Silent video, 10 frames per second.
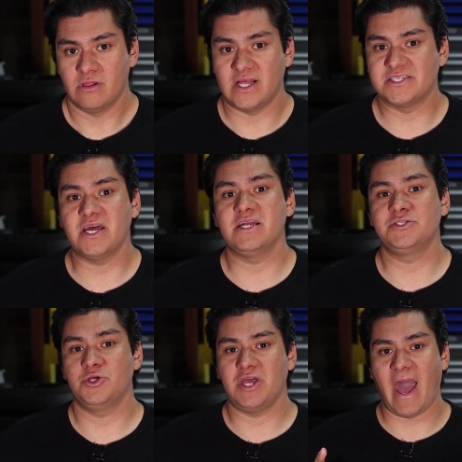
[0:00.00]
Let's get
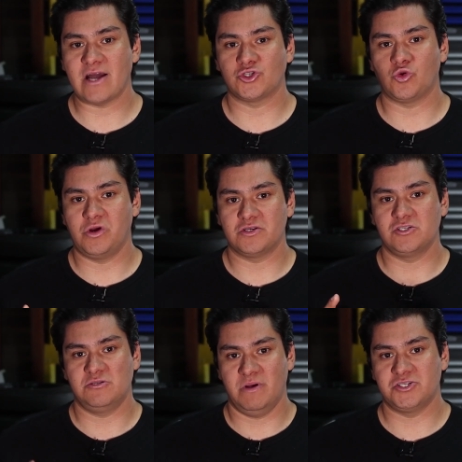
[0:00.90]
into the actual rear
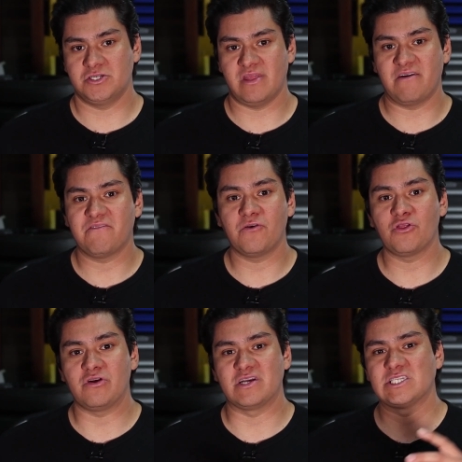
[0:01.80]
suspension that
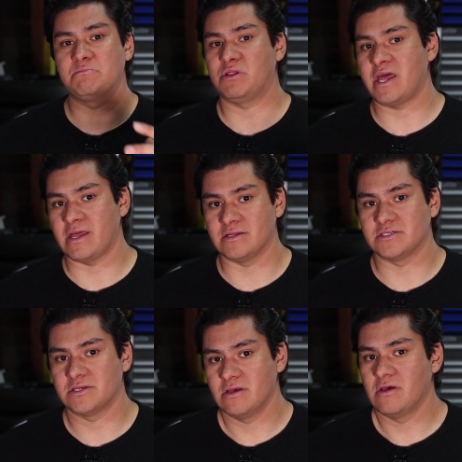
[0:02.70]
further
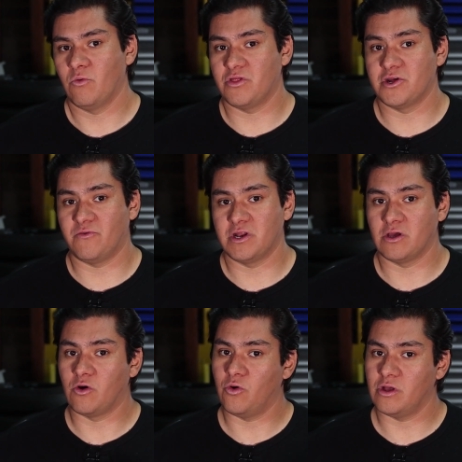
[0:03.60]
explains whether you're
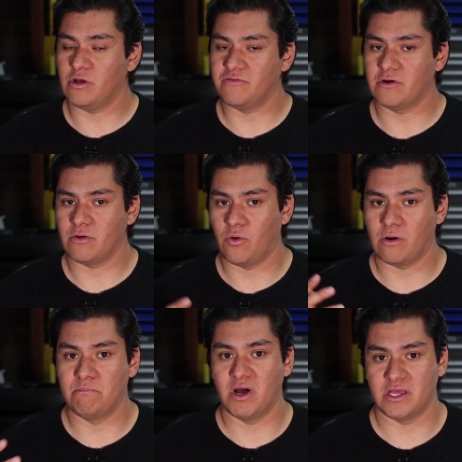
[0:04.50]
running a coilover
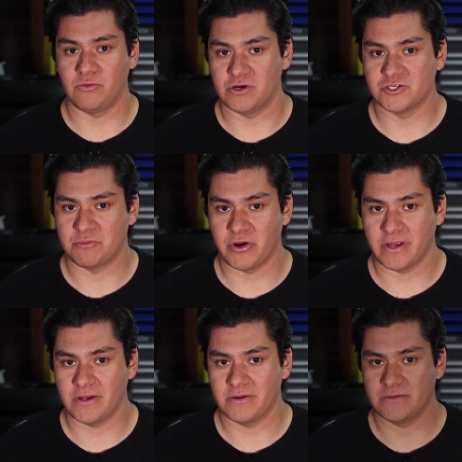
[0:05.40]
or a buggy rear spring.